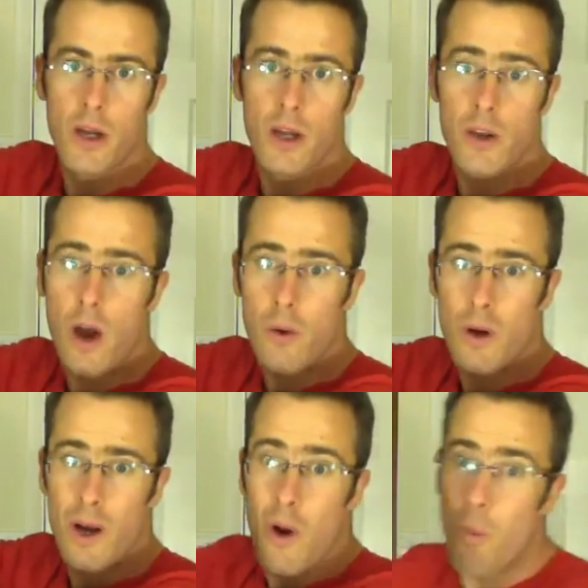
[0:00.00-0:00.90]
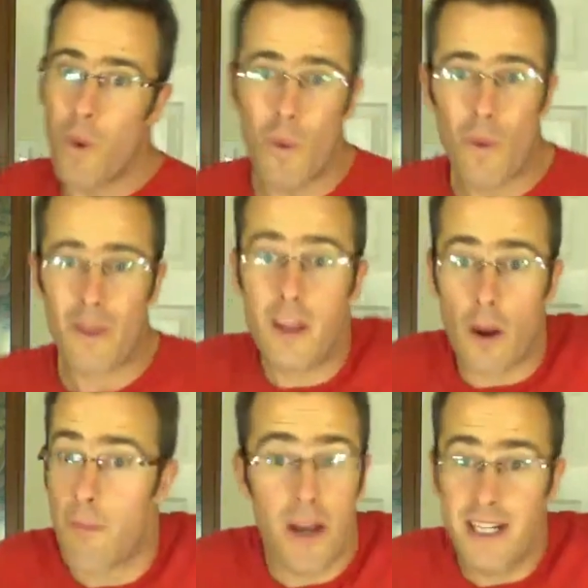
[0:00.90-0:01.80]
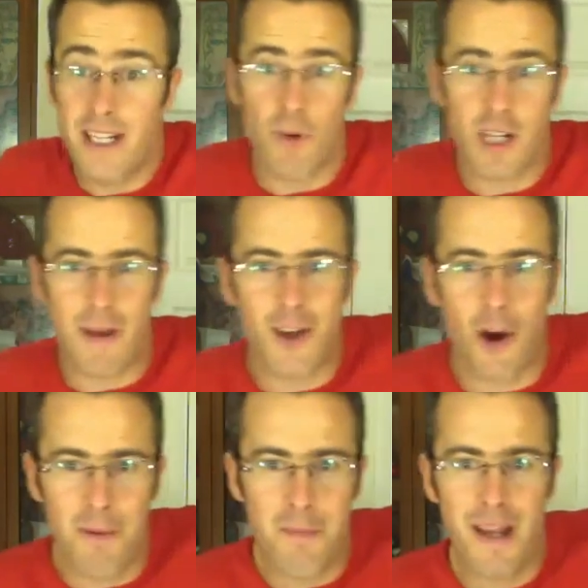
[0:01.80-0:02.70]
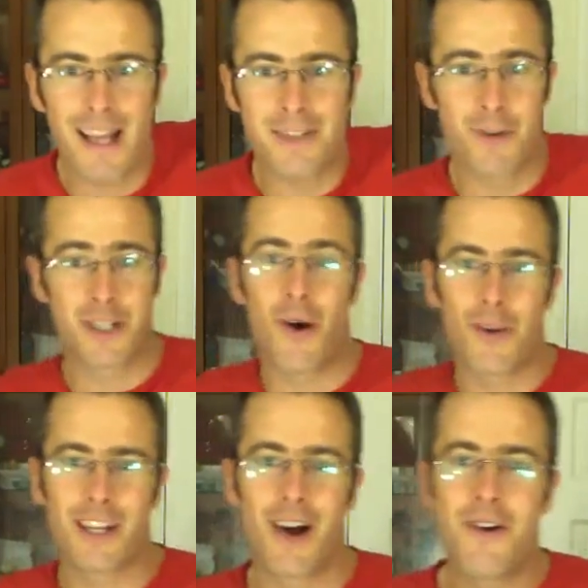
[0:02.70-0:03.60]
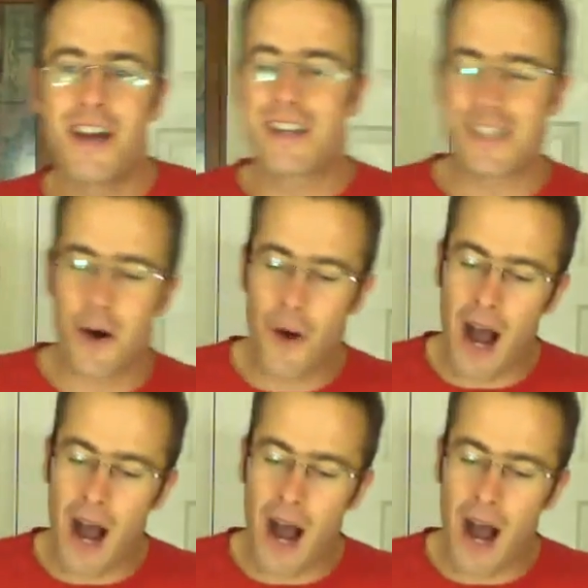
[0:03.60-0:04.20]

No. Well, money didn't want to spend time with me as a result, So